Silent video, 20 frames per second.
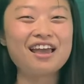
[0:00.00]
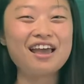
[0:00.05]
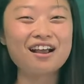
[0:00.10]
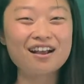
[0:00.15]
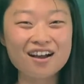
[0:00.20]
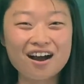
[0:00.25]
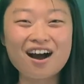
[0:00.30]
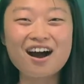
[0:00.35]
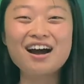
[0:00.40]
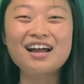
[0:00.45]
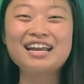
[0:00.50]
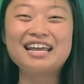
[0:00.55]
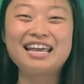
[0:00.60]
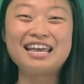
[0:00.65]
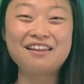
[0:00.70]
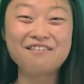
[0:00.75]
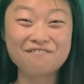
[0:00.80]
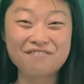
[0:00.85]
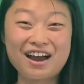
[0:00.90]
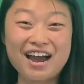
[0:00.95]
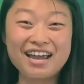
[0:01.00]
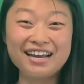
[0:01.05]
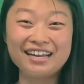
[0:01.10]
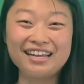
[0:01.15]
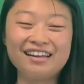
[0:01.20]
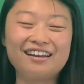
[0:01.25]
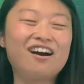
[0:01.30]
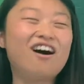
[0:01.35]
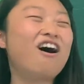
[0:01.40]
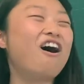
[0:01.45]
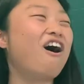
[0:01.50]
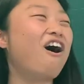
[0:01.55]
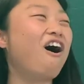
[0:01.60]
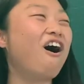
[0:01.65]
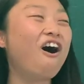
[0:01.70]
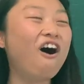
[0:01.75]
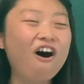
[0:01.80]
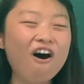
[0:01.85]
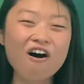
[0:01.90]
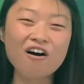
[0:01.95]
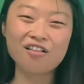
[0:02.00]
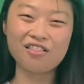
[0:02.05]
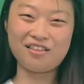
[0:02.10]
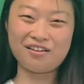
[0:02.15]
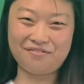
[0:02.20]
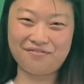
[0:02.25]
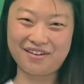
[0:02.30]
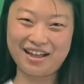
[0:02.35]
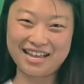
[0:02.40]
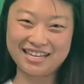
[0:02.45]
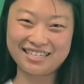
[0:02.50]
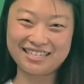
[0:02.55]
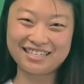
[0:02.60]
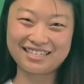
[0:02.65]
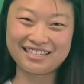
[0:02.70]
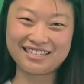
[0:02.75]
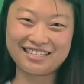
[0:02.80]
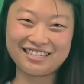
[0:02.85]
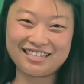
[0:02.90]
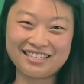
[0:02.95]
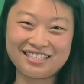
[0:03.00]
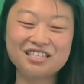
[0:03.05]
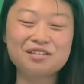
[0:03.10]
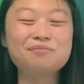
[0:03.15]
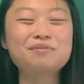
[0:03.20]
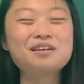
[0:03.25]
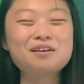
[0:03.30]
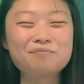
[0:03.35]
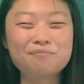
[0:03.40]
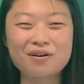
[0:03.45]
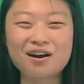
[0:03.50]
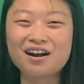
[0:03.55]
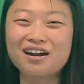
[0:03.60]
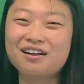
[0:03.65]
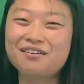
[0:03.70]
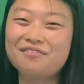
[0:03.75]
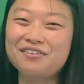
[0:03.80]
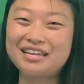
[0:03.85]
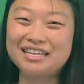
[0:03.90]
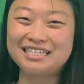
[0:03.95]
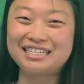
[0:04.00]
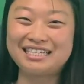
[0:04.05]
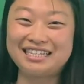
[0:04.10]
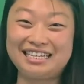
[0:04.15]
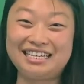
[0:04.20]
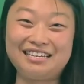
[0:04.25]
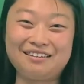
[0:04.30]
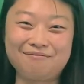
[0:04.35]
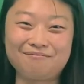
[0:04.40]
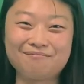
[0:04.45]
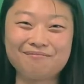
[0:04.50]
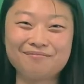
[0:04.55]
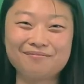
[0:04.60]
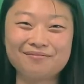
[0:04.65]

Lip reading: God invited all of us to be a part of His team